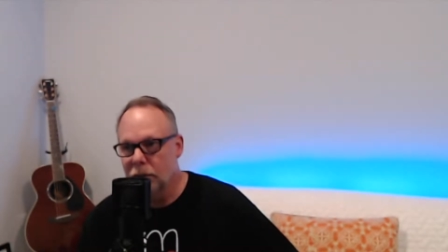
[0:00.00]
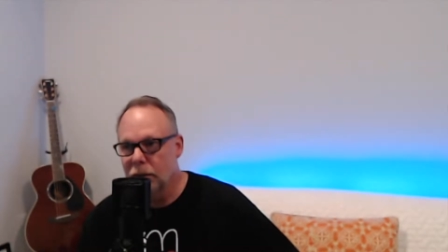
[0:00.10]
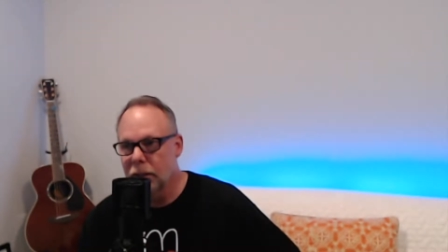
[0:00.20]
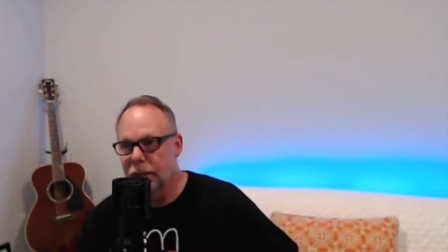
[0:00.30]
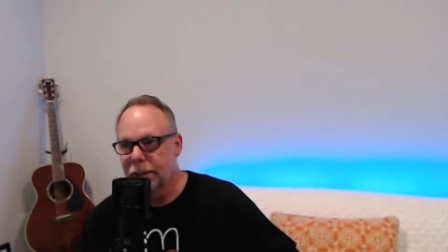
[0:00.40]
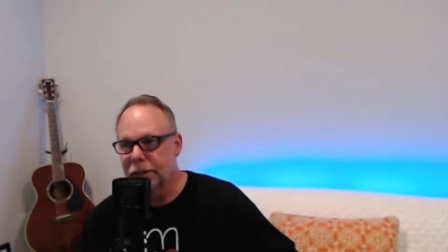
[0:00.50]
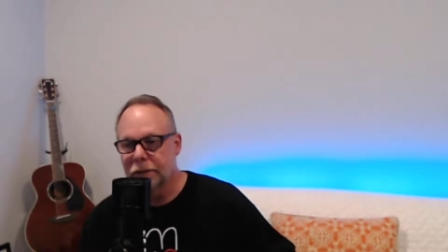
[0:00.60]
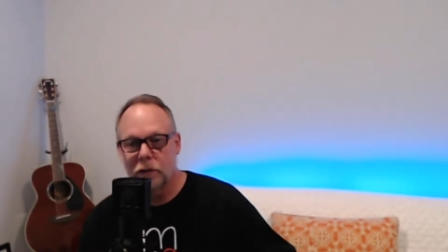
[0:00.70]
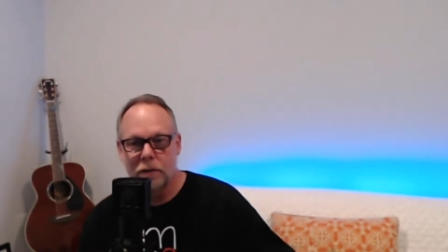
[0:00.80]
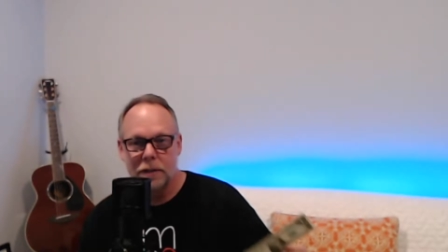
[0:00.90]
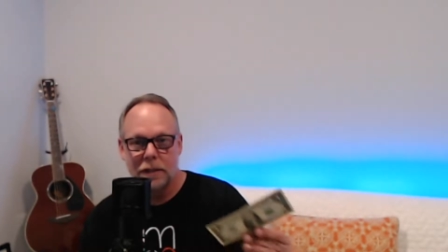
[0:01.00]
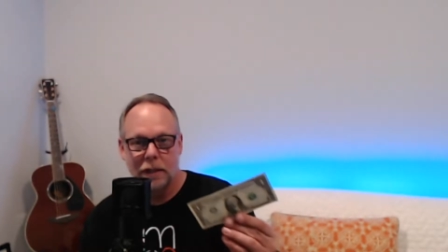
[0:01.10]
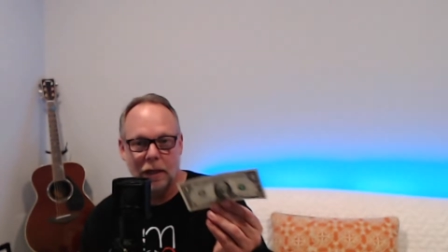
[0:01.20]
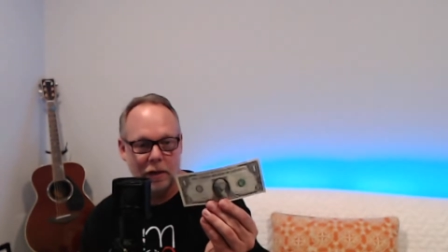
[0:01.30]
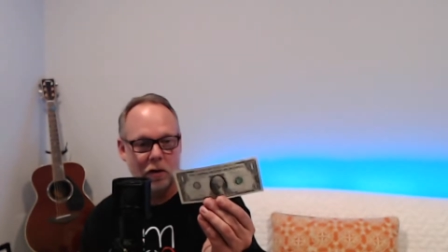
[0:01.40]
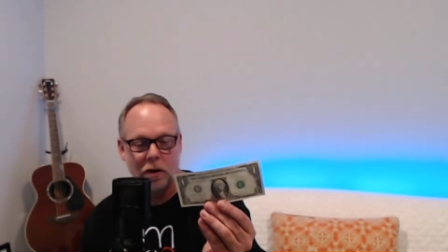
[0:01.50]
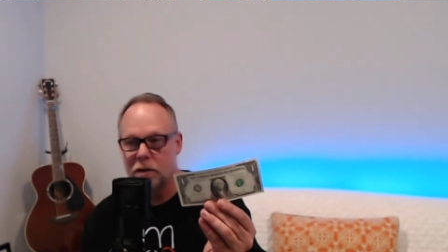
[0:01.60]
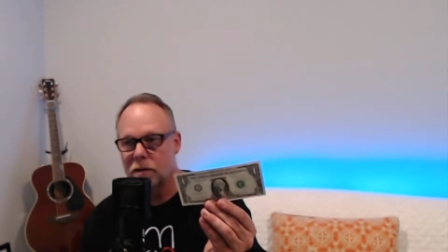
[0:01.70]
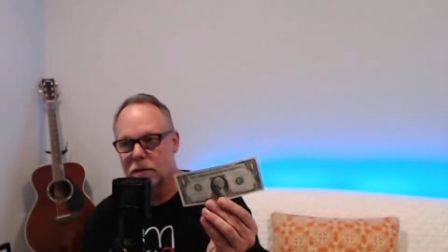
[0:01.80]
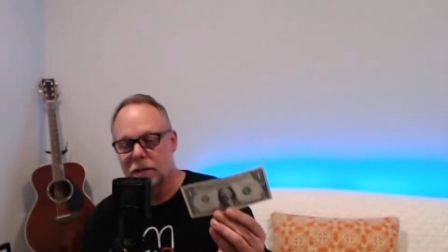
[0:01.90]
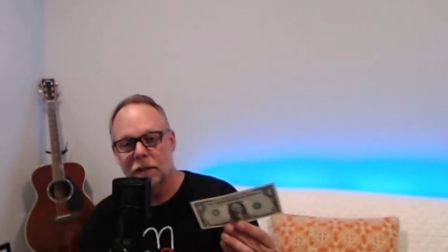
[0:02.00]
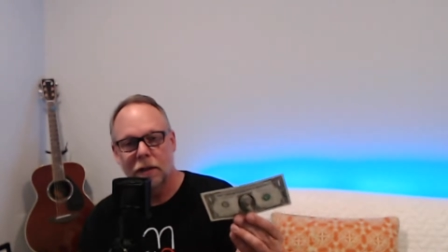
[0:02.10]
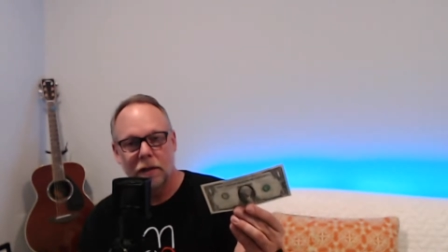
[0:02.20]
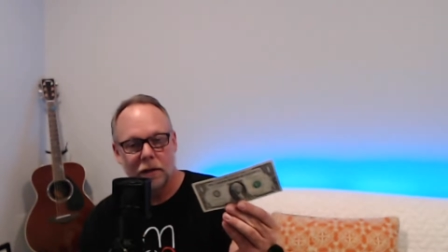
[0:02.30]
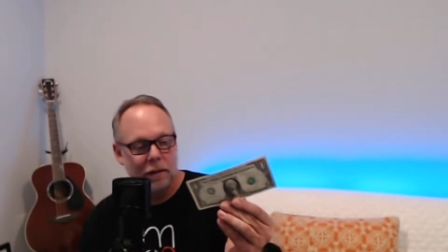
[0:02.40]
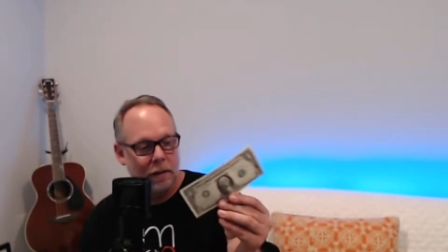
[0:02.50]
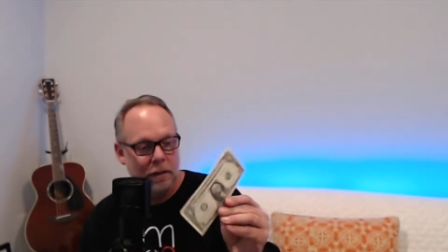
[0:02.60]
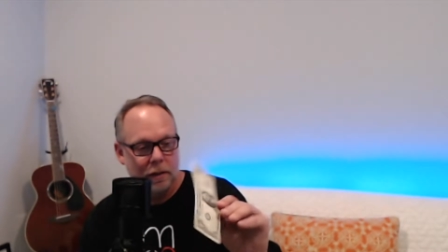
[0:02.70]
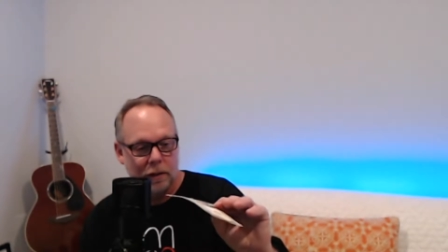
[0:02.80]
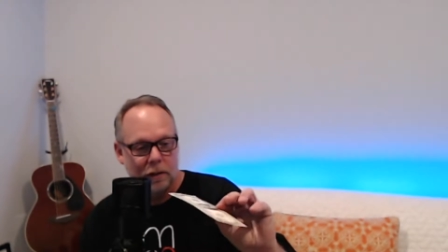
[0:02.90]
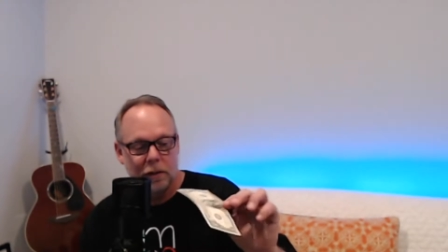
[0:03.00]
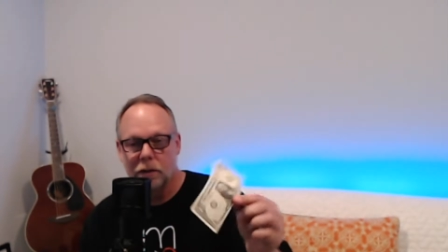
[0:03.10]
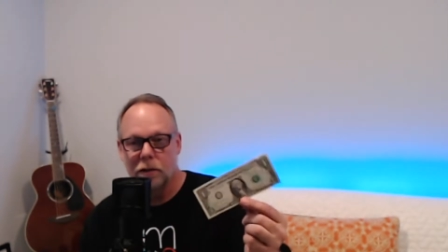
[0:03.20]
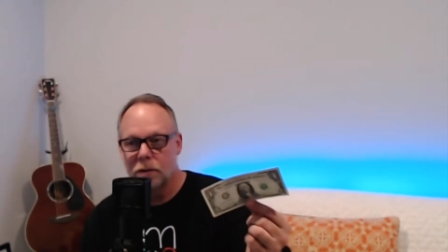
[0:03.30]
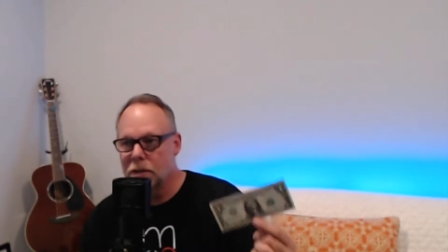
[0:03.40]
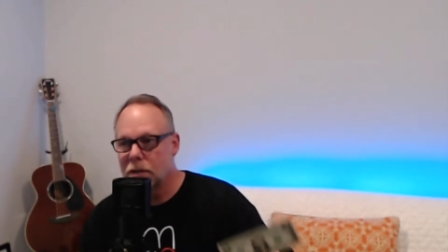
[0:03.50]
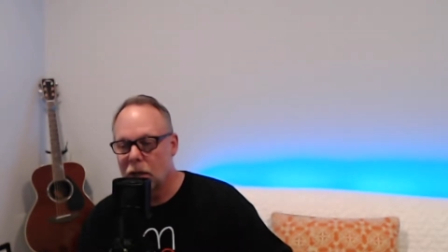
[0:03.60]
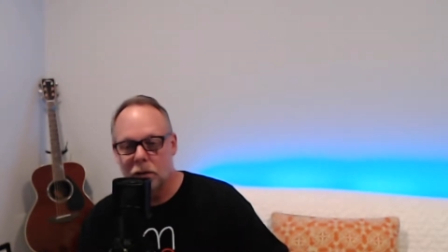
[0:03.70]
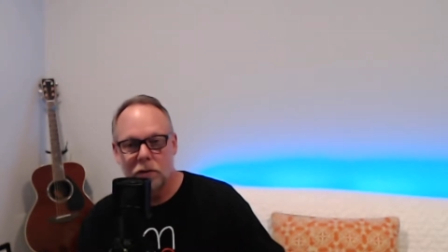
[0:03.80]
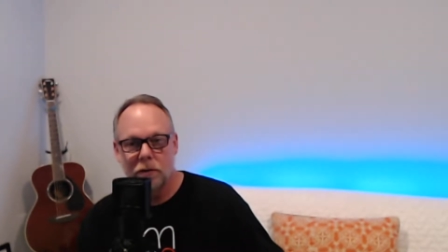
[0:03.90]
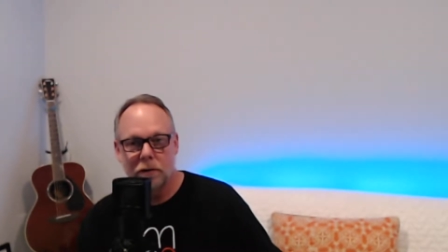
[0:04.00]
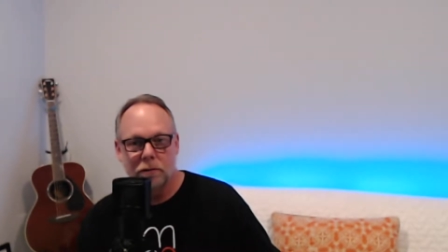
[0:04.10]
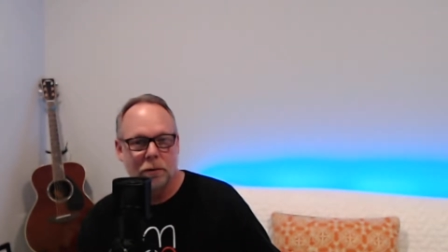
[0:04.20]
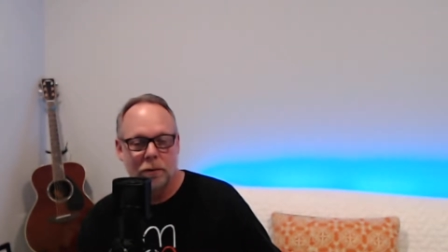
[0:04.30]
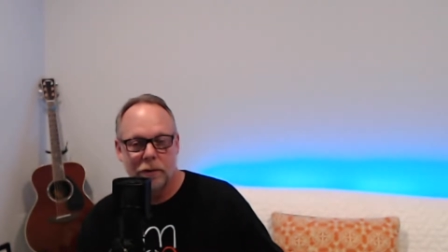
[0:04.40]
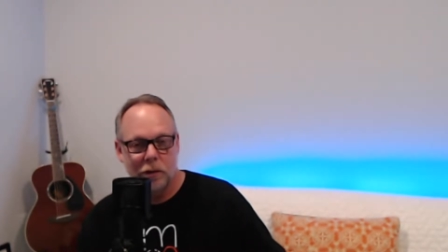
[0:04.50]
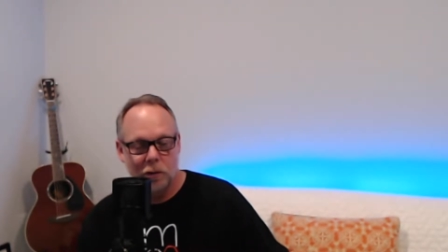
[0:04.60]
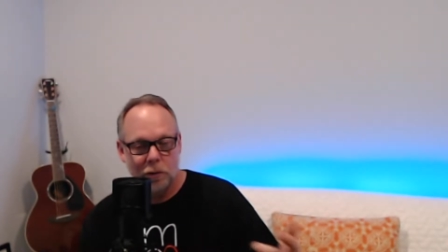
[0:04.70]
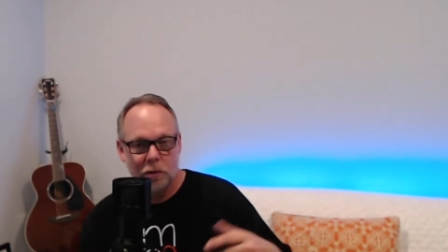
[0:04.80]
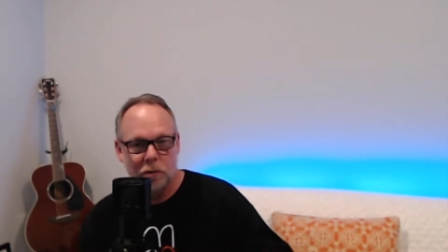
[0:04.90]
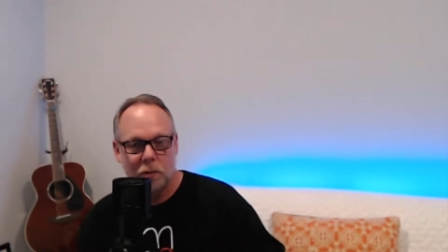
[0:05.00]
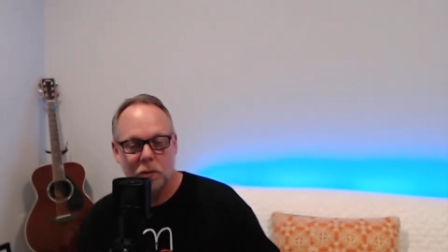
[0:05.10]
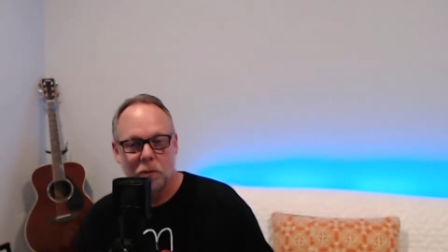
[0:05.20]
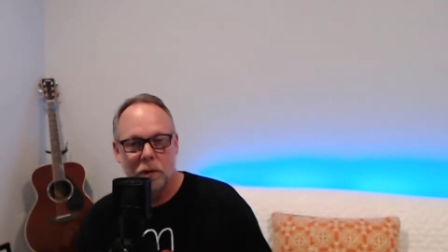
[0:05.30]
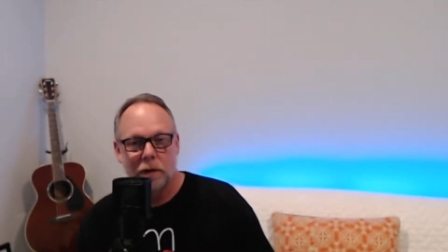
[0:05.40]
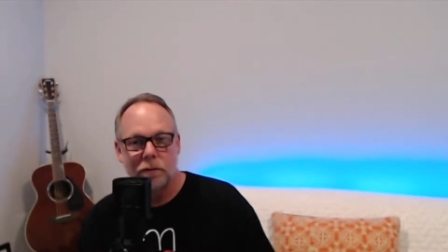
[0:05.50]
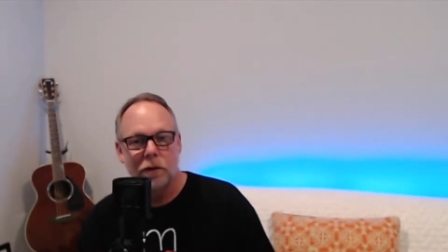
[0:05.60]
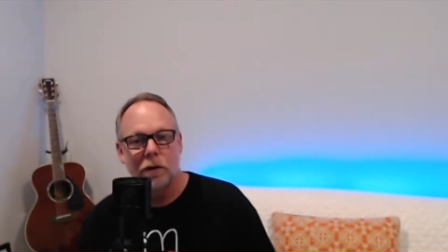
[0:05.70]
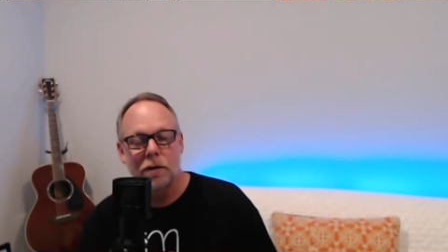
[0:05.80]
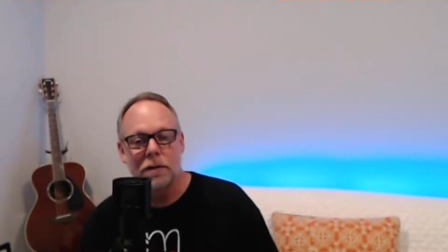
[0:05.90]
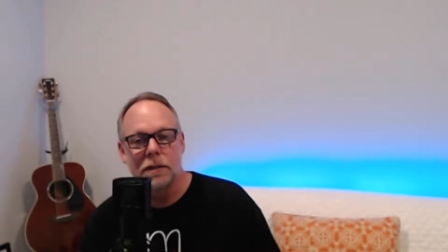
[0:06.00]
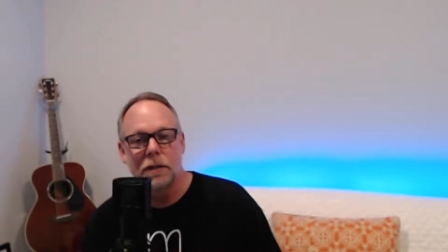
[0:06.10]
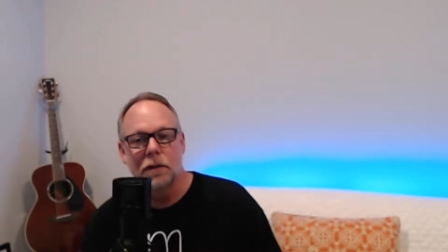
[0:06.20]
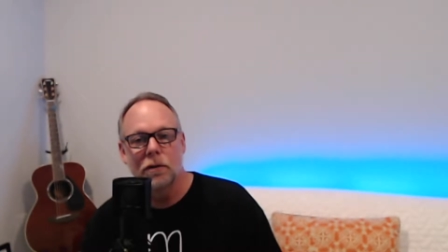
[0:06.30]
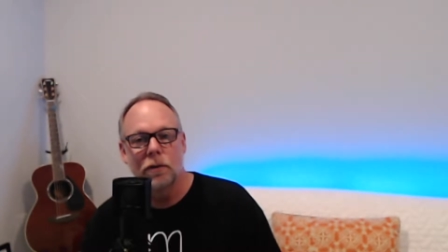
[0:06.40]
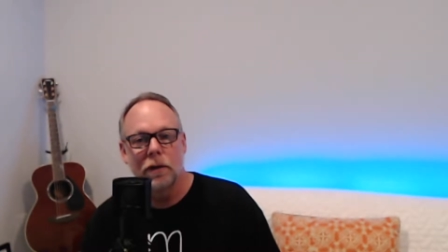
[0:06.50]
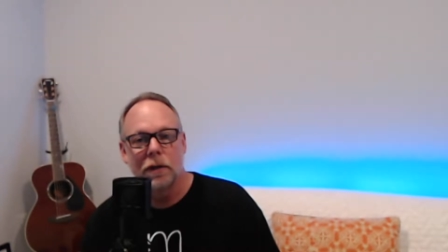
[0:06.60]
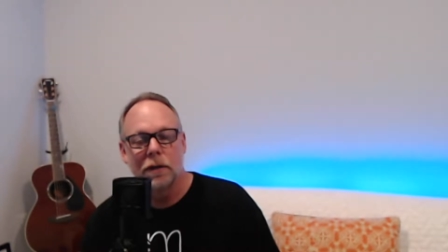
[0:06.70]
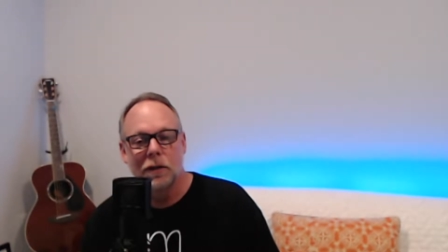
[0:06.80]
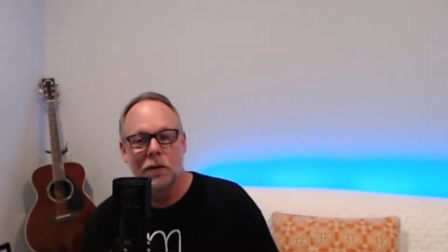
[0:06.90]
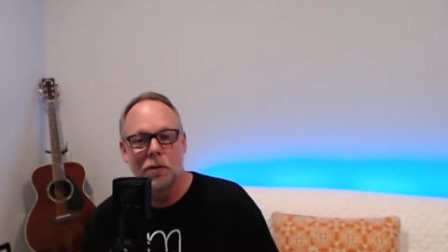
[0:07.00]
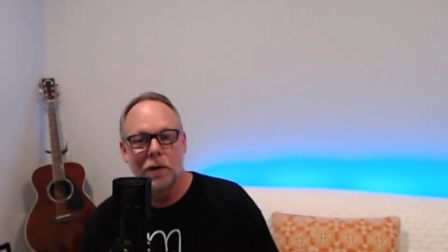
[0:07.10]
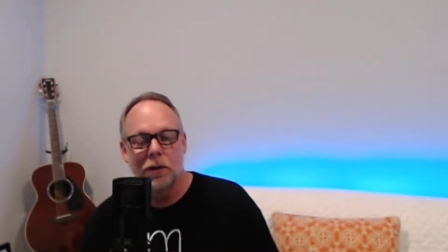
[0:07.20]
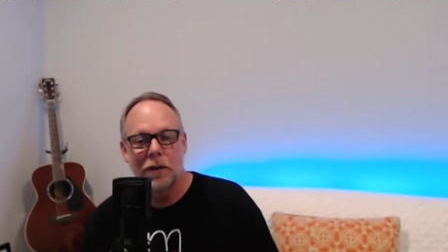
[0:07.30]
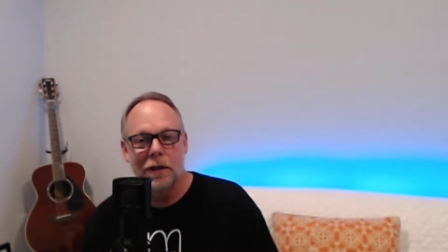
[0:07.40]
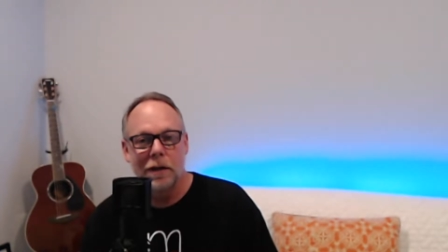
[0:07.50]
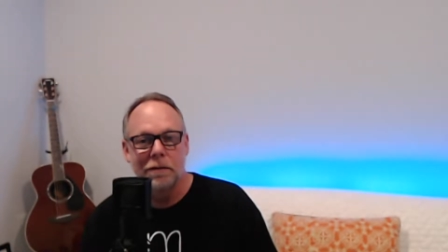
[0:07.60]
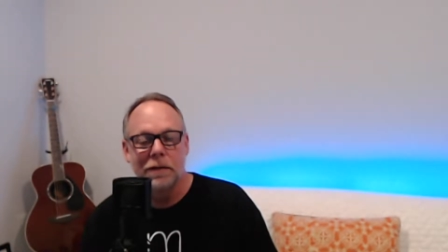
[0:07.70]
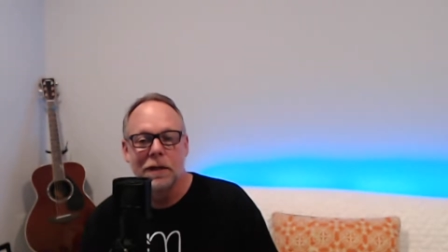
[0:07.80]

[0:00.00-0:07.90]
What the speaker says: currency like a hard currency like the US dollar or the euro or whatever currency you want to think of,